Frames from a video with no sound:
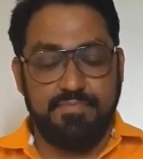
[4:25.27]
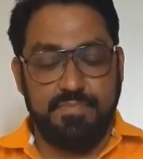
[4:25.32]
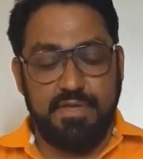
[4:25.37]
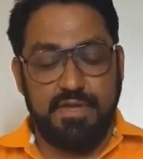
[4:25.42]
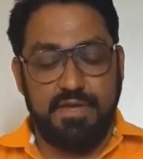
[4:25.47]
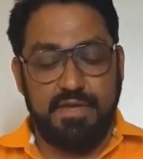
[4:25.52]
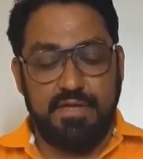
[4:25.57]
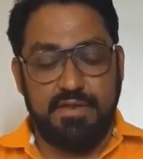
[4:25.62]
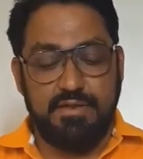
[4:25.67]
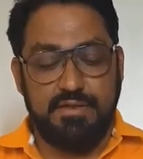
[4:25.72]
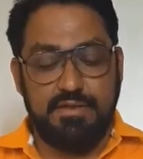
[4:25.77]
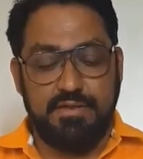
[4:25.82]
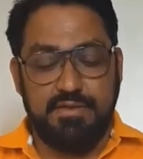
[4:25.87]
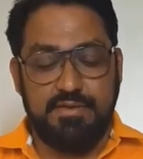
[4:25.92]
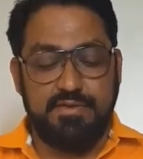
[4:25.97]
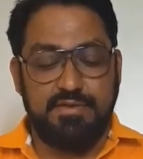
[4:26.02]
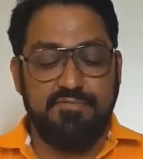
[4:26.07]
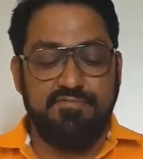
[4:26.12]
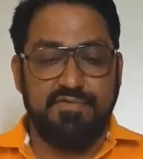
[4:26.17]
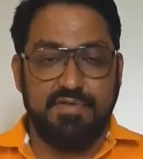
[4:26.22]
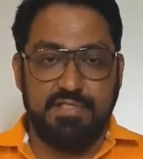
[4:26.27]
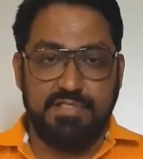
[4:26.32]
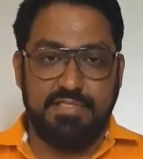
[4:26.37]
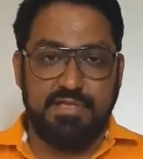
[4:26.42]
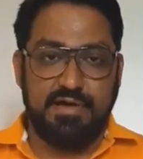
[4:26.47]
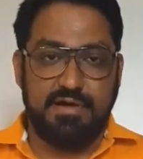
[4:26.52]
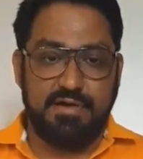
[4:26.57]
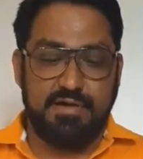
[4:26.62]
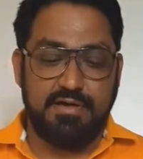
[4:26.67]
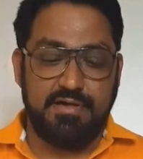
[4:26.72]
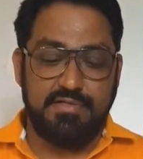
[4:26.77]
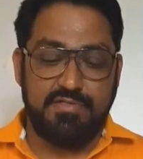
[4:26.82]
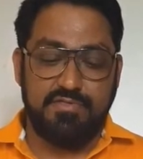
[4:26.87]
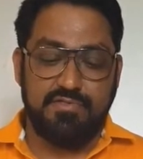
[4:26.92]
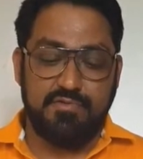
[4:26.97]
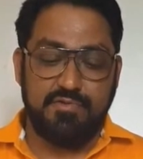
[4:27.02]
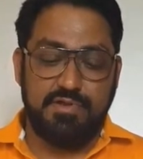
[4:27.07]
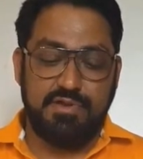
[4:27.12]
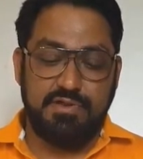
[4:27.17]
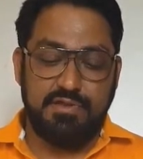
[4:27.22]
and refill the
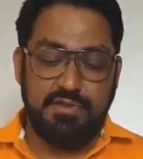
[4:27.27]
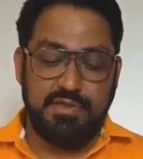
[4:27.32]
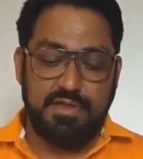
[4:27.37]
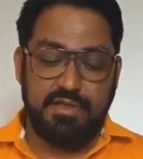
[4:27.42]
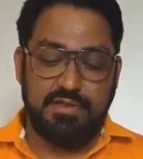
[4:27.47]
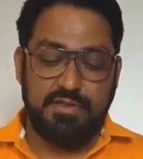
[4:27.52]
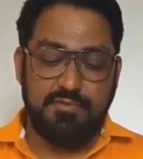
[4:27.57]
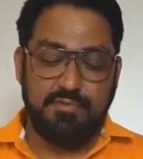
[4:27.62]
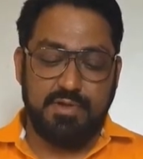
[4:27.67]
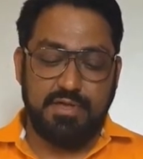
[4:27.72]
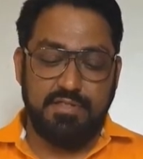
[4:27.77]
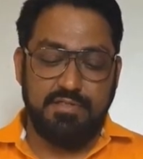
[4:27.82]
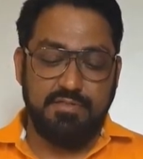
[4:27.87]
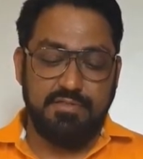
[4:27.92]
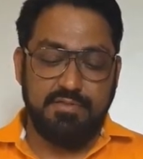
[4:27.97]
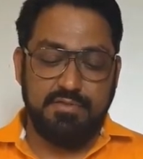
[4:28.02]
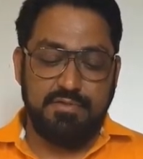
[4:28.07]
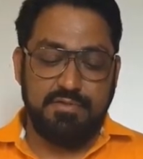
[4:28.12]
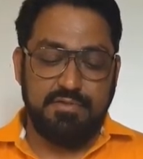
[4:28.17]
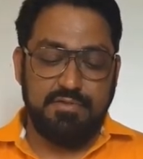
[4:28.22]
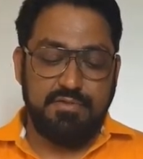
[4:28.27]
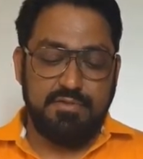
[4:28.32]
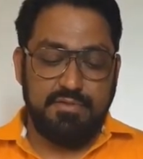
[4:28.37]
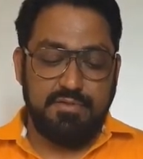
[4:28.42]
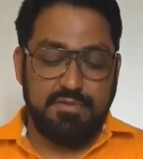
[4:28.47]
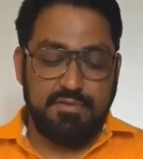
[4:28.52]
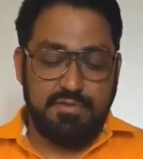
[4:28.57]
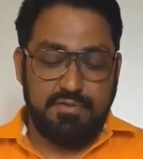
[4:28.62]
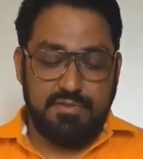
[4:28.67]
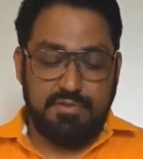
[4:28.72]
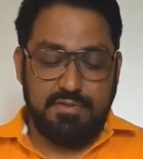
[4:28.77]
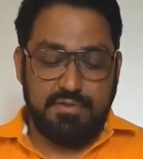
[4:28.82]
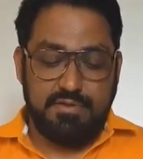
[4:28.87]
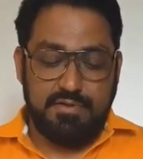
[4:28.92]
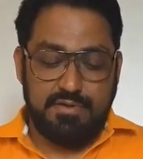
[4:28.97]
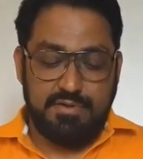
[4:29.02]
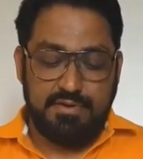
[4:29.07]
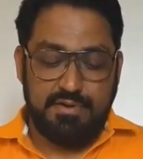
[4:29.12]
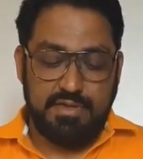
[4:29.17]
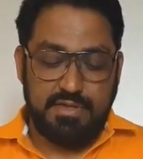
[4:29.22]
insulin and you can
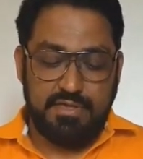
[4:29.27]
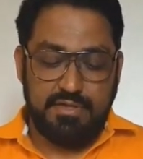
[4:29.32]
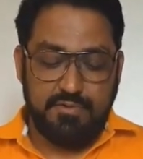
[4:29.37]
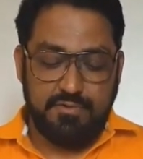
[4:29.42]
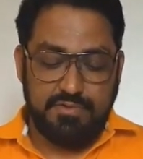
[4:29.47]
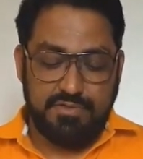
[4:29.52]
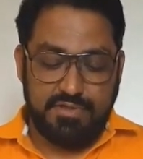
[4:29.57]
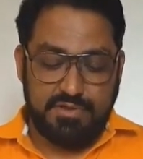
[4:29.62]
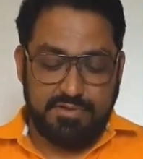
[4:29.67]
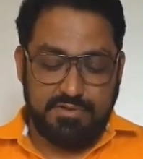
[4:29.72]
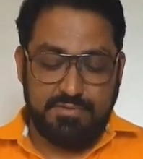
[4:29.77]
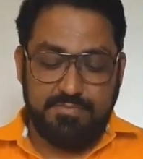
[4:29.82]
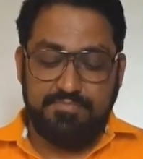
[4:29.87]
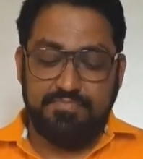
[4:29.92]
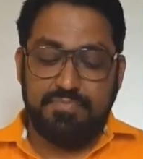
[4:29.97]
reuse it.